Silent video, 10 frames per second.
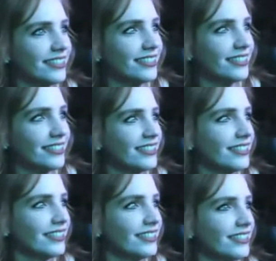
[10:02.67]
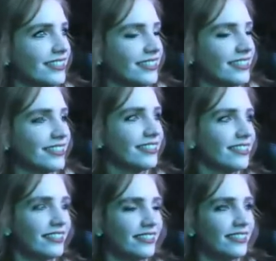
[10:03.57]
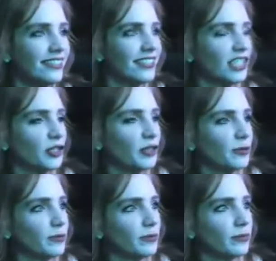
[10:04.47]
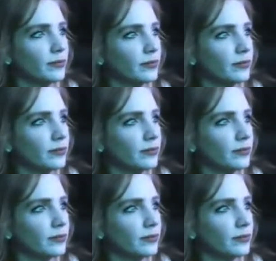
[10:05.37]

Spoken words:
[no speech]